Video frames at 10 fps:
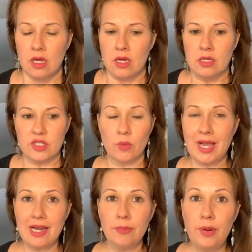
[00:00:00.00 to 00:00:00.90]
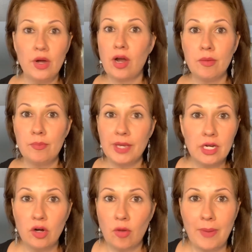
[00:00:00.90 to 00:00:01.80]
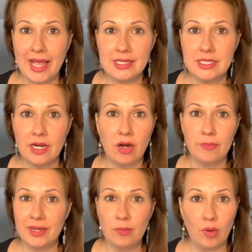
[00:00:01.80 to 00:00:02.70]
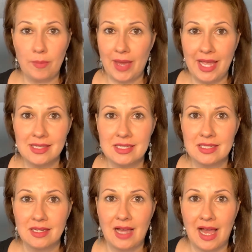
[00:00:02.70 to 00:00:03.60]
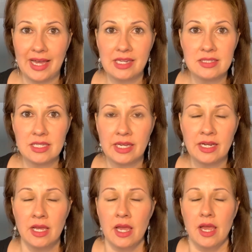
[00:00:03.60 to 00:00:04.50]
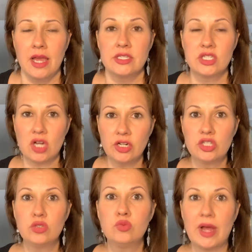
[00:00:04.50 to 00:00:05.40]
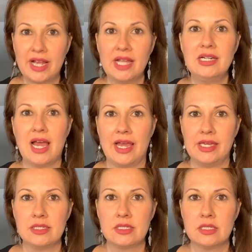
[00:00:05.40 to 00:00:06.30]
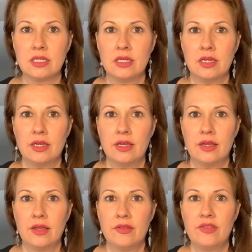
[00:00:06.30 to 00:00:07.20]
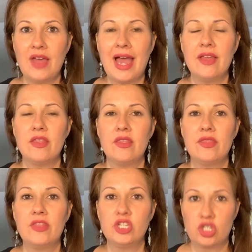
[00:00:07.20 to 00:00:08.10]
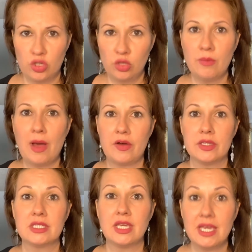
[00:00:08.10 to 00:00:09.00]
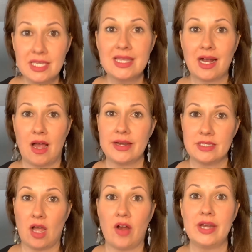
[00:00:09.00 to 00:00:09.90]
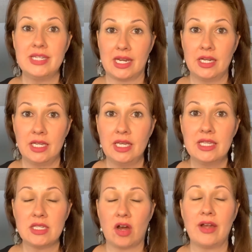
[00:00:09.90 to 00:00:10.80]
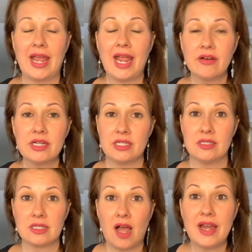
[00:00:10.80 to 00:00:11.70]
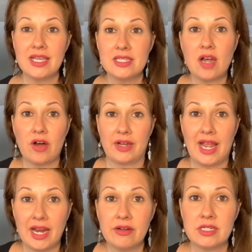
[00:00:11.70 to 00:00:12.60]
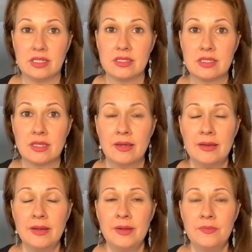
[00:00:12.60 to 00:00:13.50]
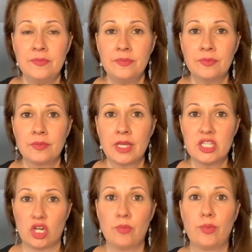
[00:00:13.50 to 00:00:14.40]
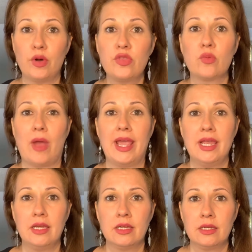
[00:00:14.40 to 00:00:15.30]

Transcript: So we got to put our big girl pants here, our big boy pants, guys, and start to recognize that the truth about us is that God is our identity. It's our inheritance. God is our inheritance. It's our birthright.